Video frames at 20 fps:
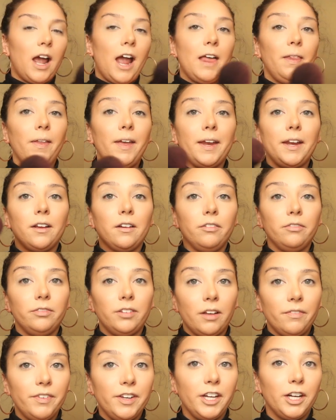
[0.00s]
I like
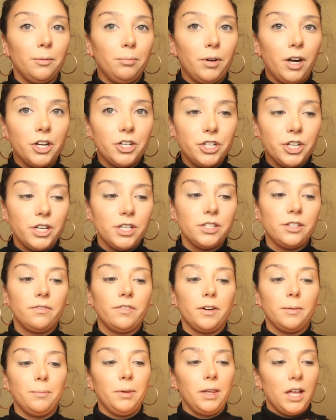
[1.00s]
fluffier brushes
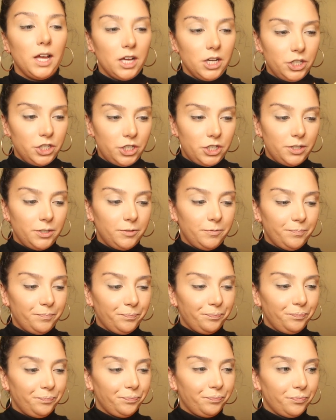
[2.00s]
for blush,
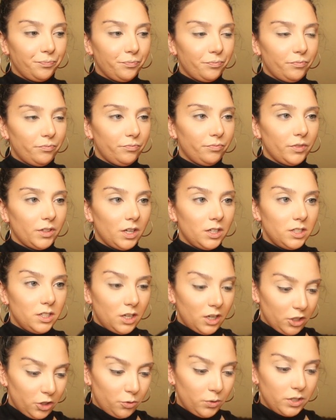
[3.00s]

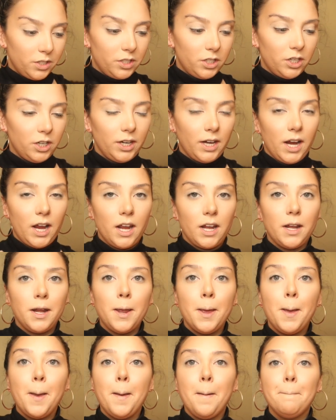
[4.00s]
tongue twister
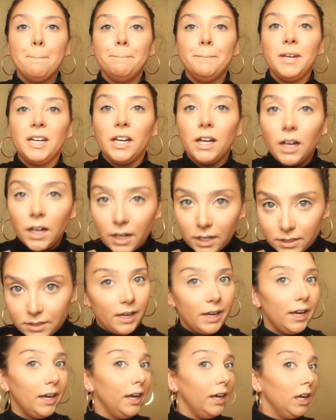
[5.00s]
again, because
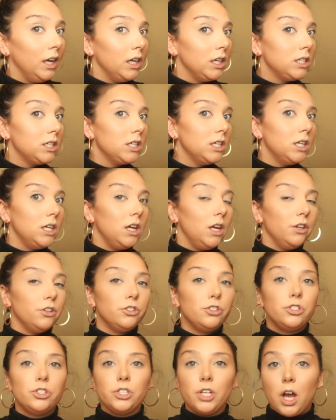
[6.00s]
it
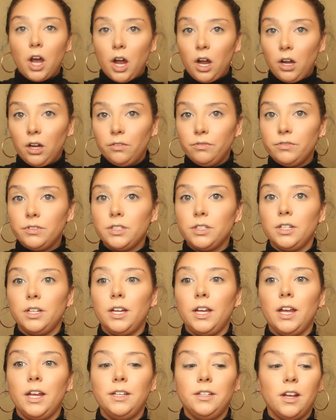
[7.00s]
is soft.
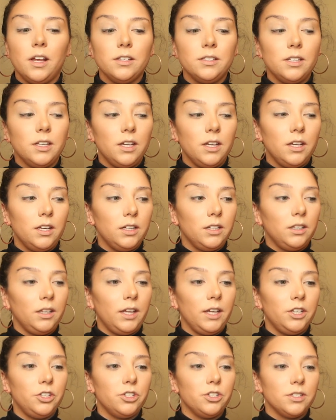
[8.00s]
It doesn't
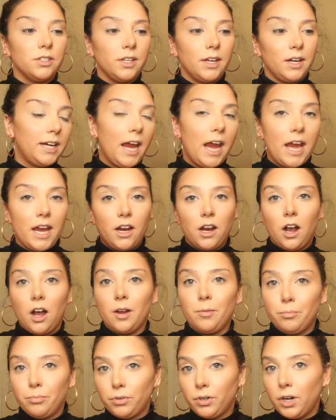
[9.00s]
like just like cake on